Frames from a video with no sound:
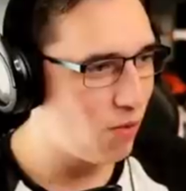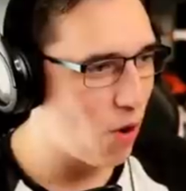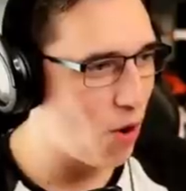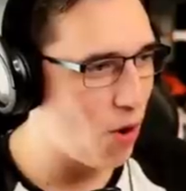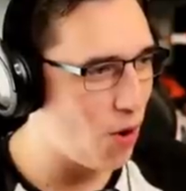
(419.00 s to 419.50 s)

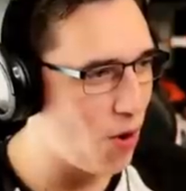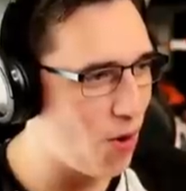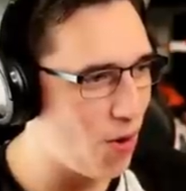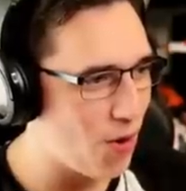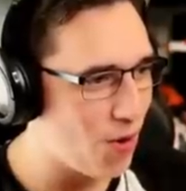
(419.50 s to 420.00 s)

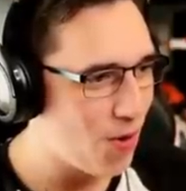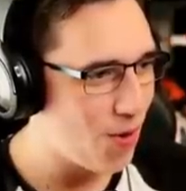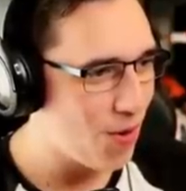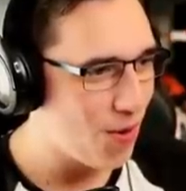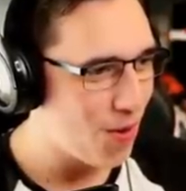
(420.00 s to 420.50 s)
Woohoo!
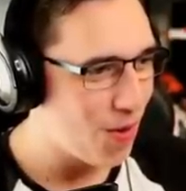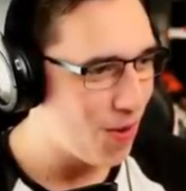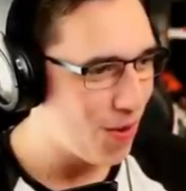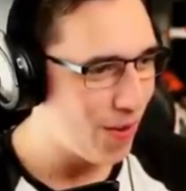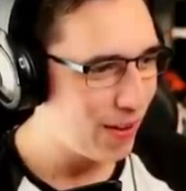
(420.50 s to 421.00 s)

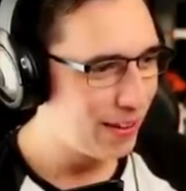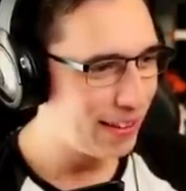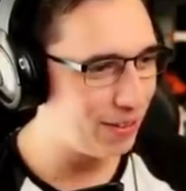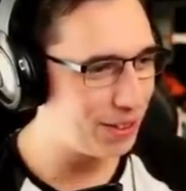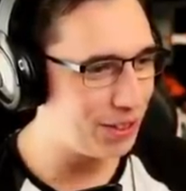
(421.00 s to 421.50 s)

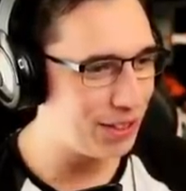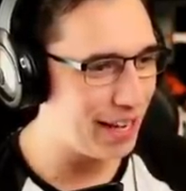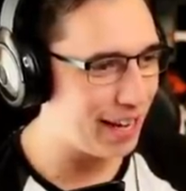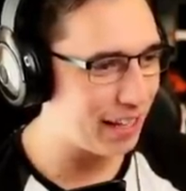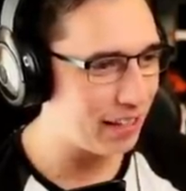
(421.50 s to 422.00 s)
That was
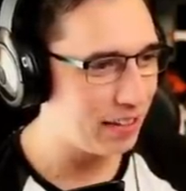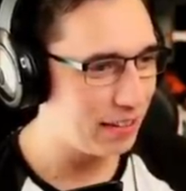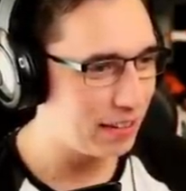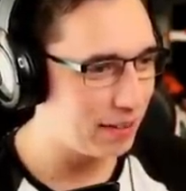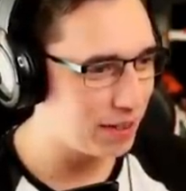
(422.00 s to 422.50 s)
sick!
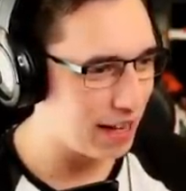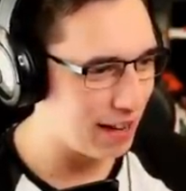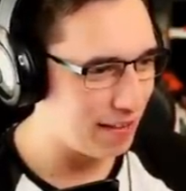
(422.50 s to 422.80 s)
What was that?